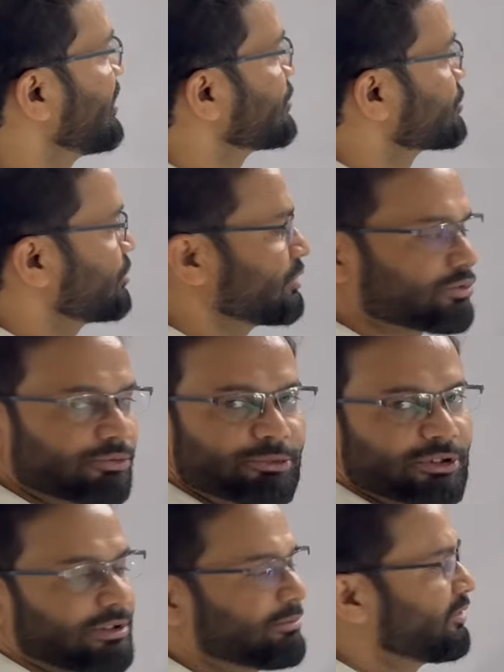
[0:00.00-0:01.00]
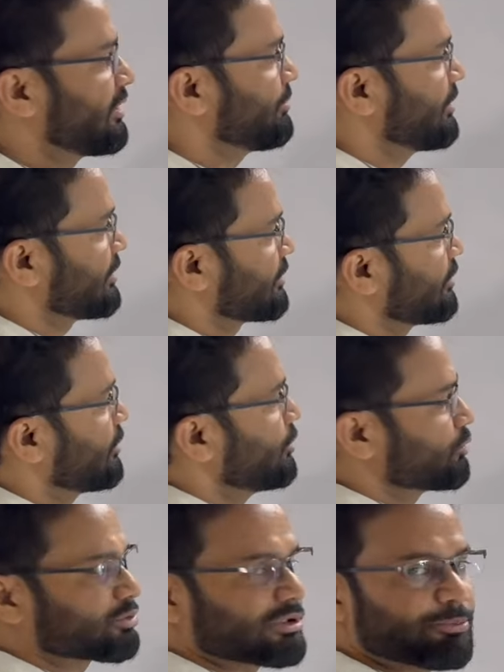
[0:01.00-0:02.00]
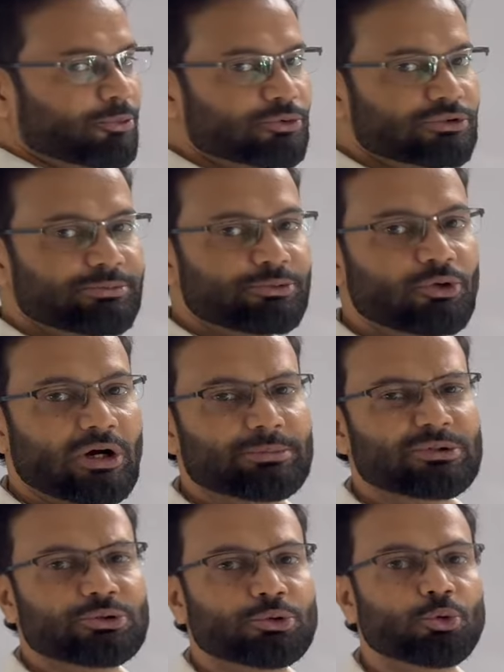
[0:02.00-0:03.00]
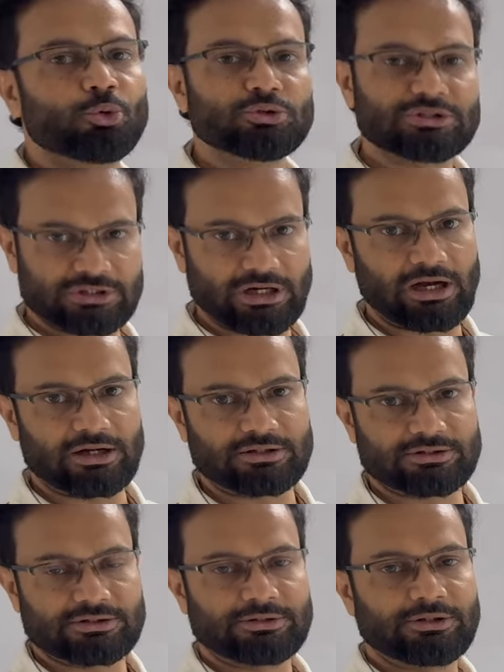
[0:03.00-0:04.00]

So distributed environment. So suppose if you have the huge tasks